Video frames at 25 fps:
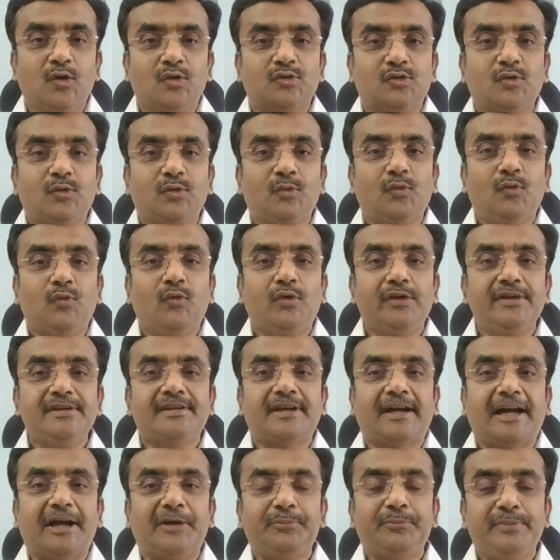So what
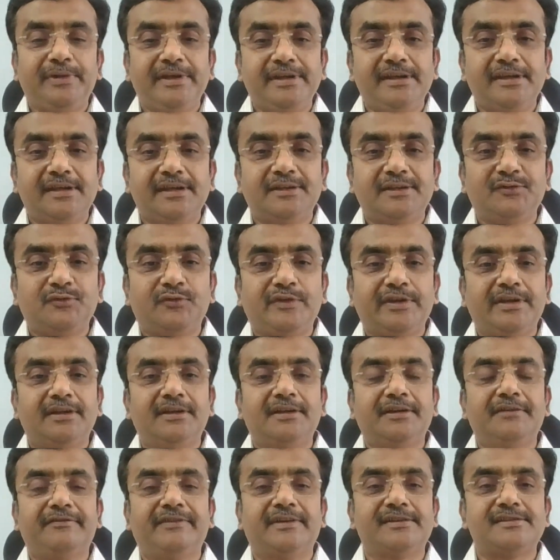is happening in
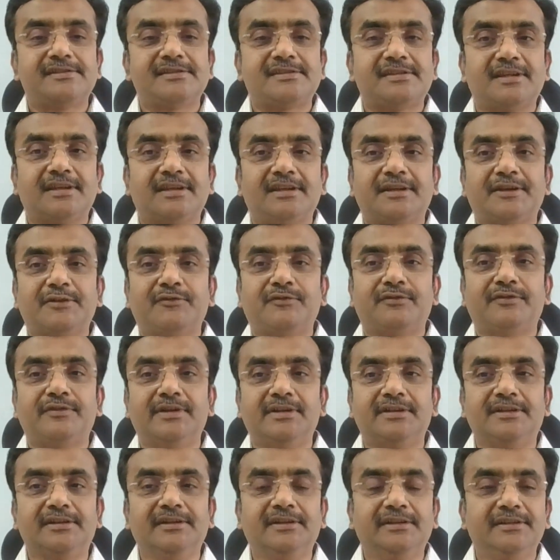VNF and CNF
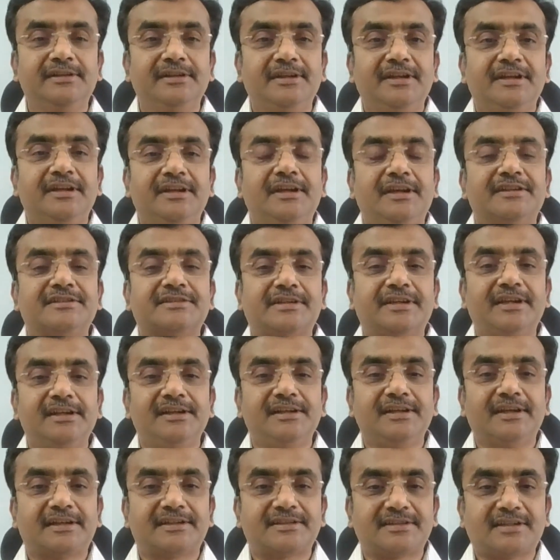world is
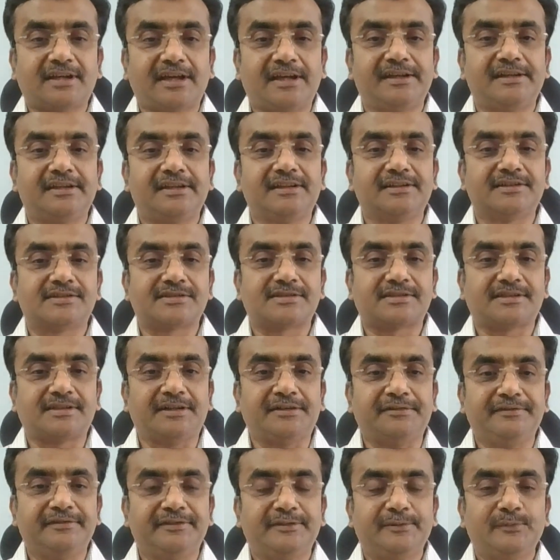really exciting
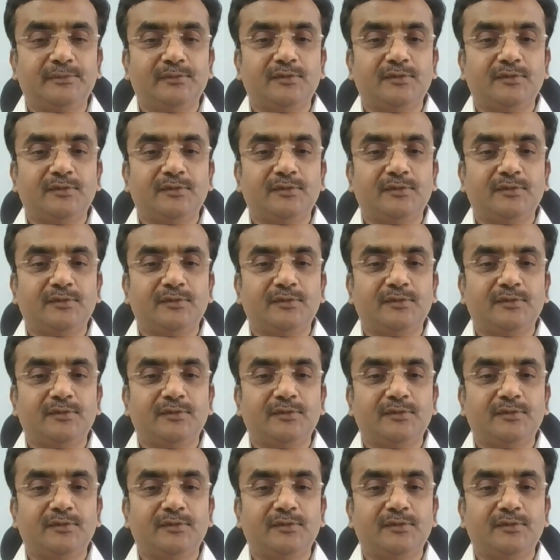stuff.